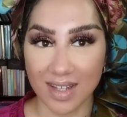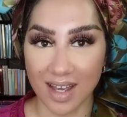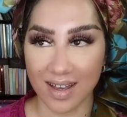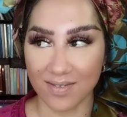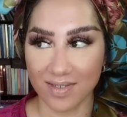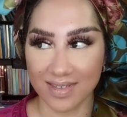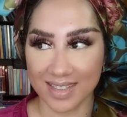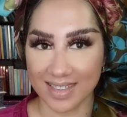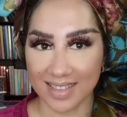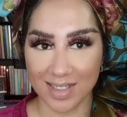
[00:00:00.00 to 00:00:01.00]
love,
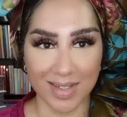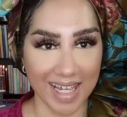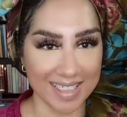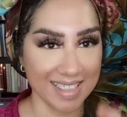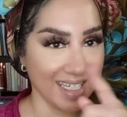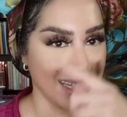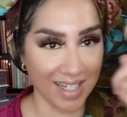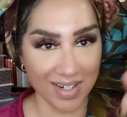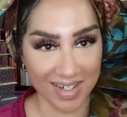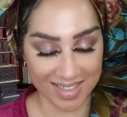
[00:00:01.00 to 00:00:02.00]
you can't see it
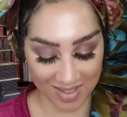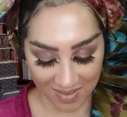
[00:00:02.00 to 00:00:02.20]
here. So